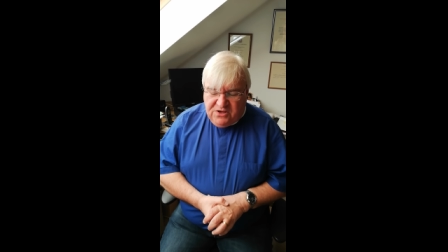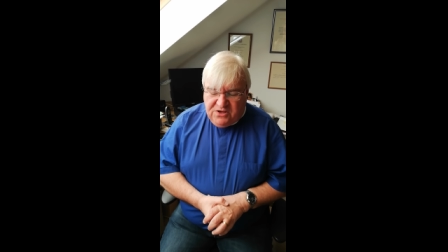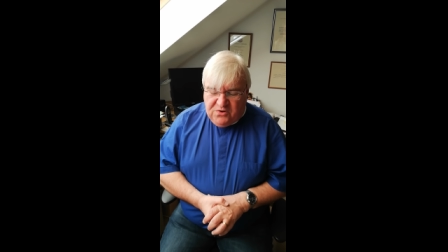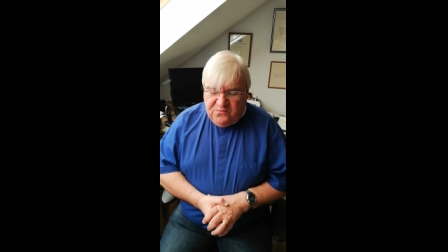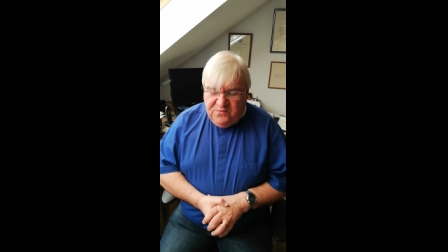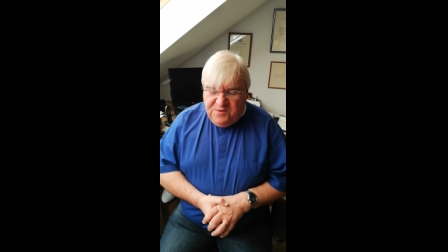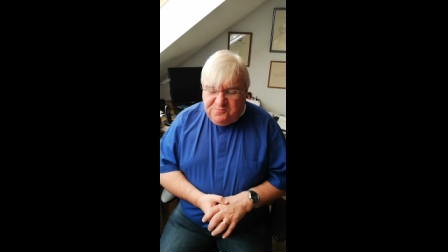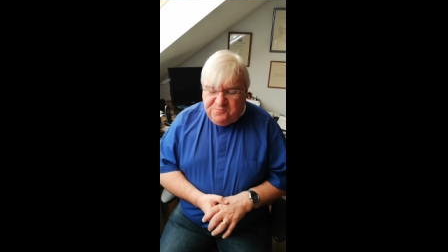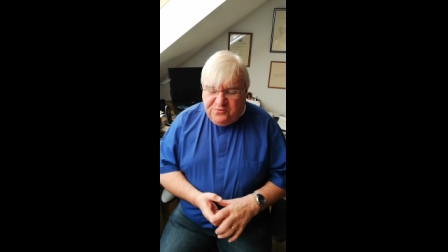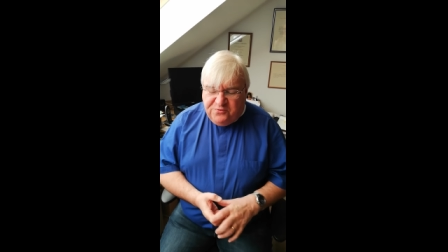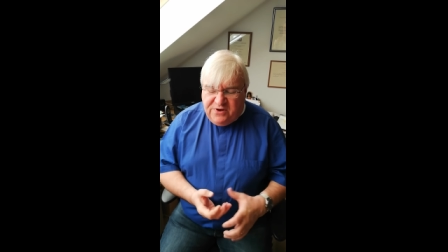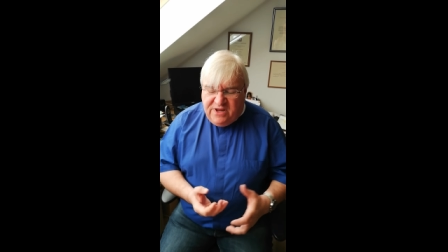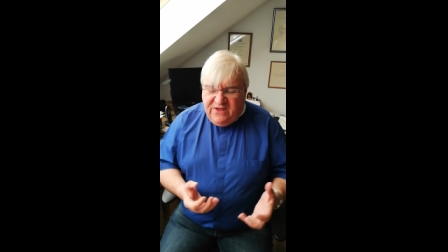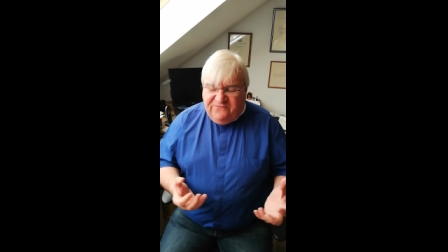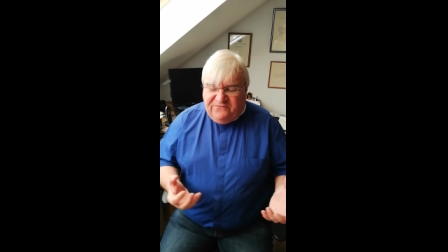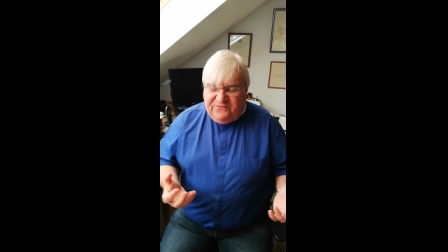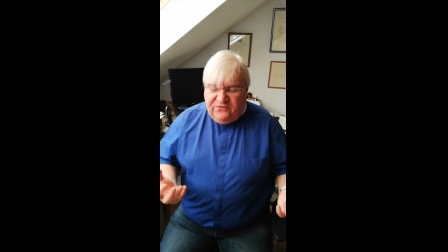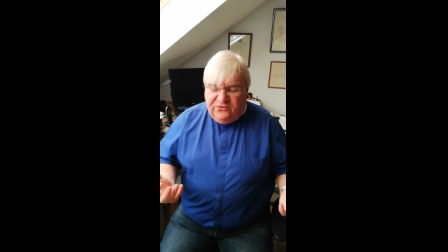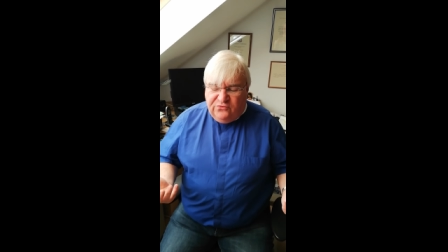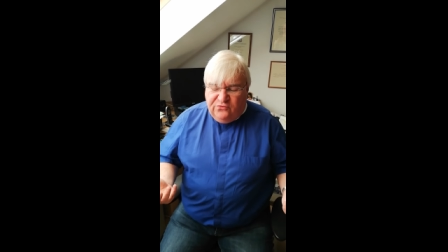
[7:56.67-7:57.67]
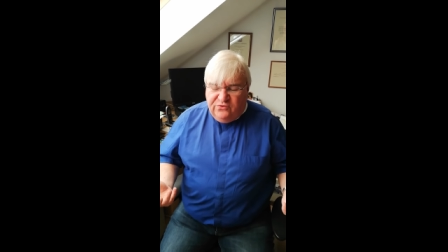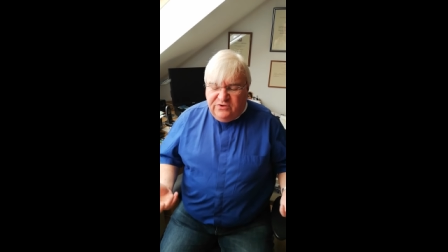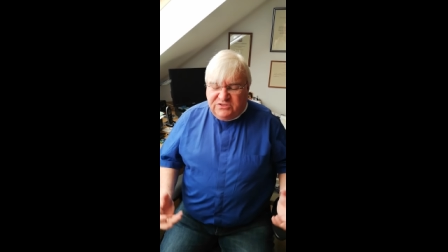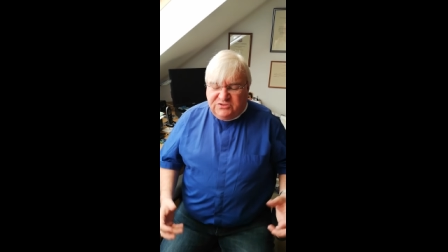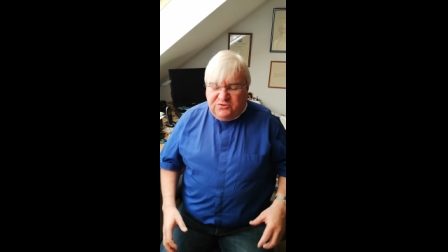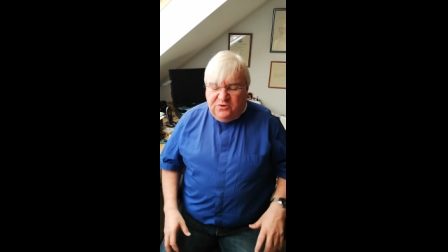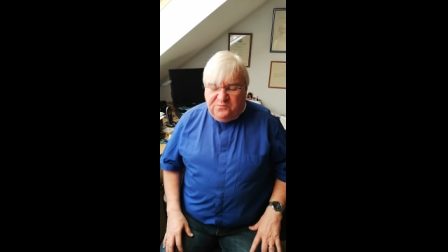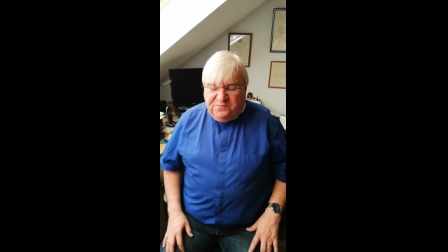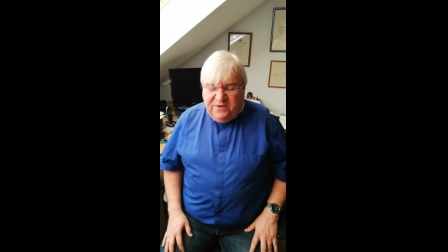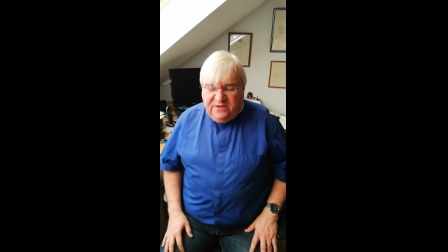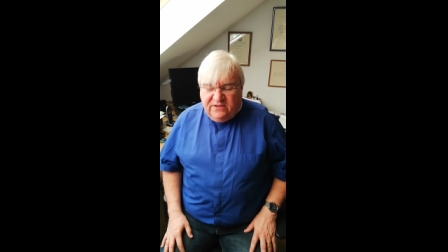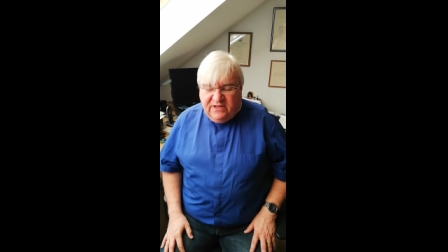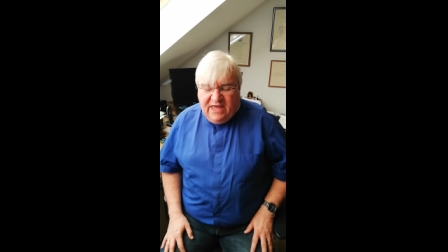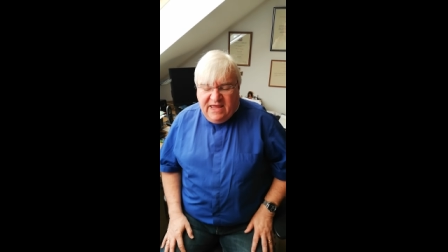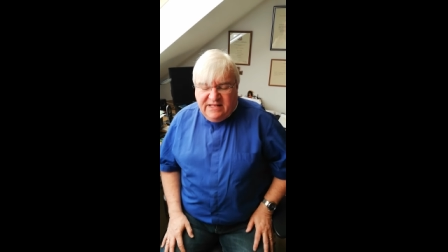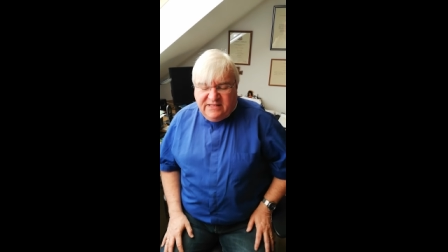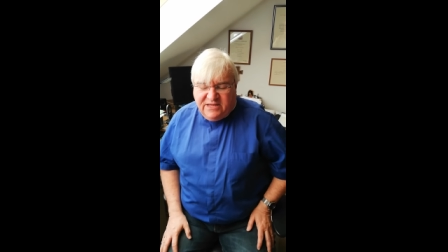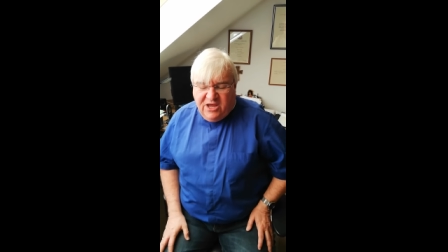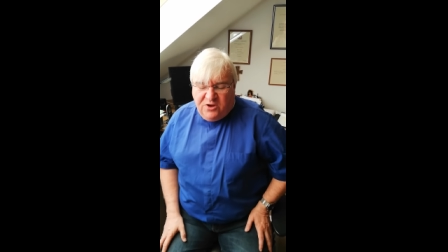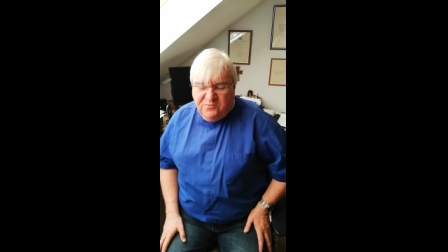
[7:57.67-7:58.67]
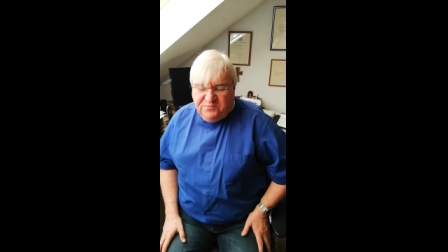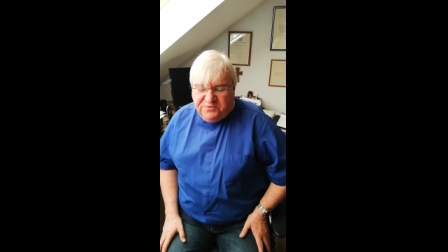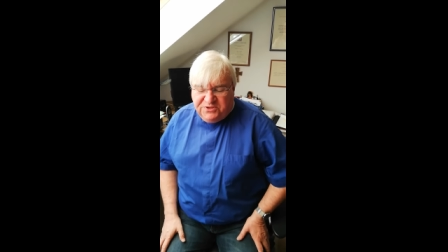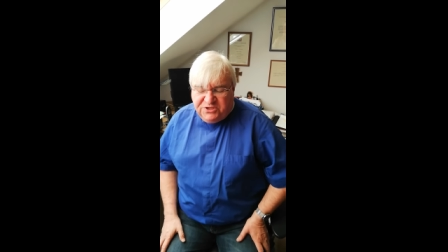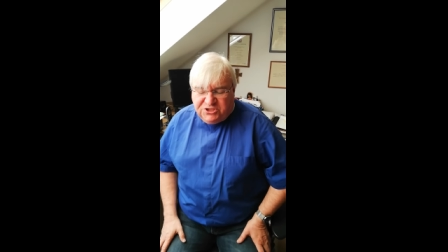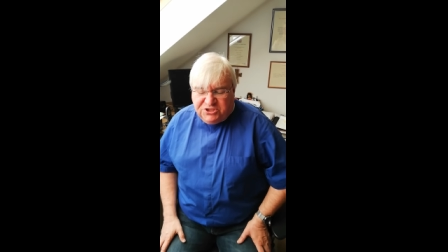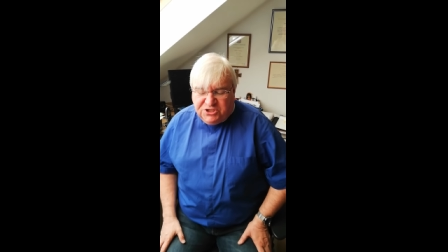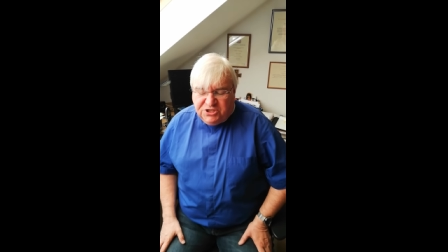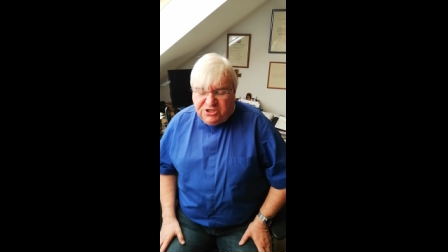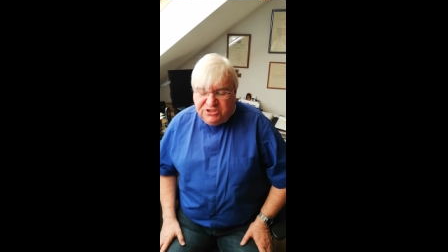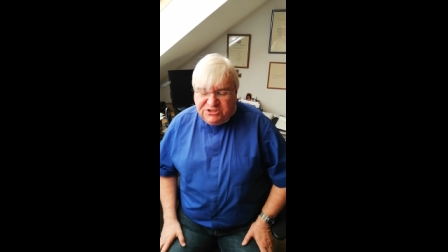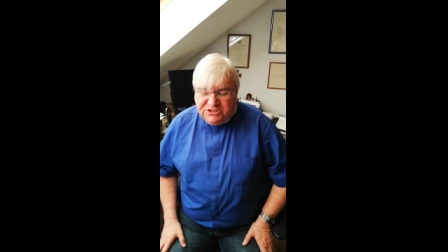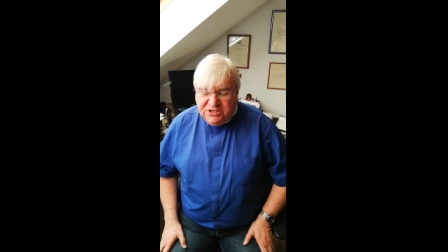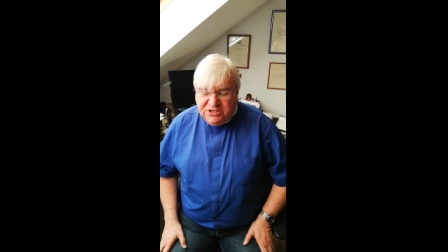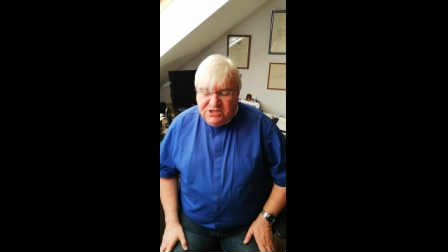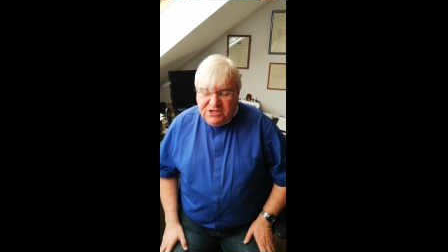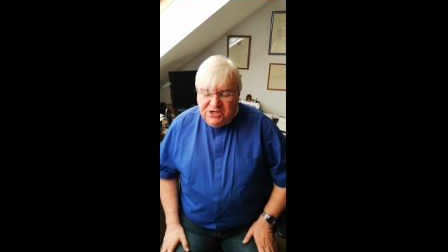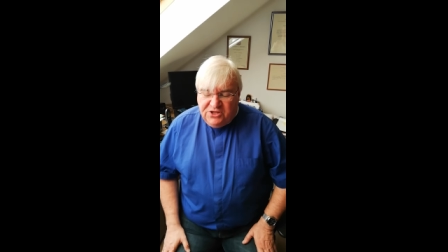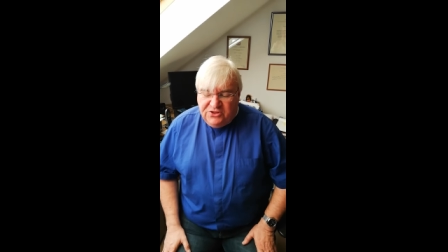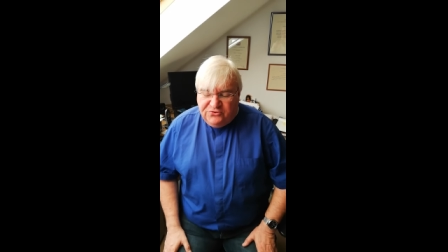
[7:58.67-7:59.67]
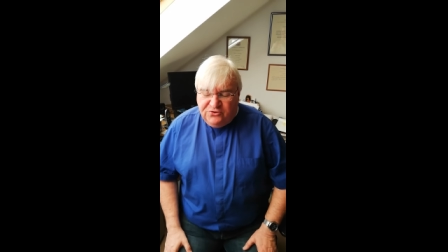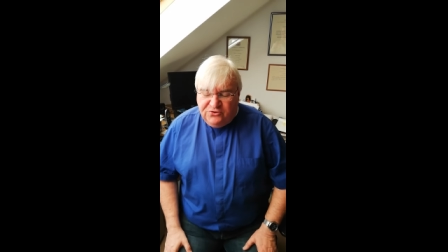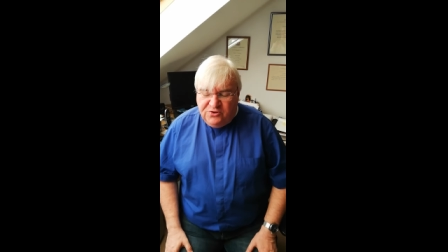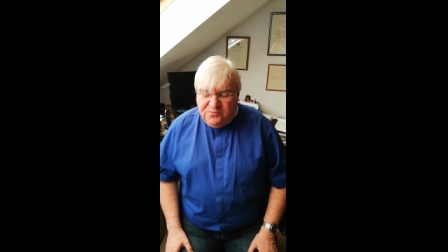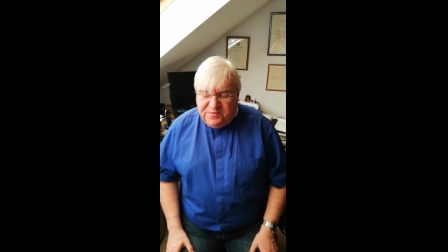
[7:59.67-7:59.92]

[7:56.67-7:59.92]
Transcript: We pray for those who have been let down by the church through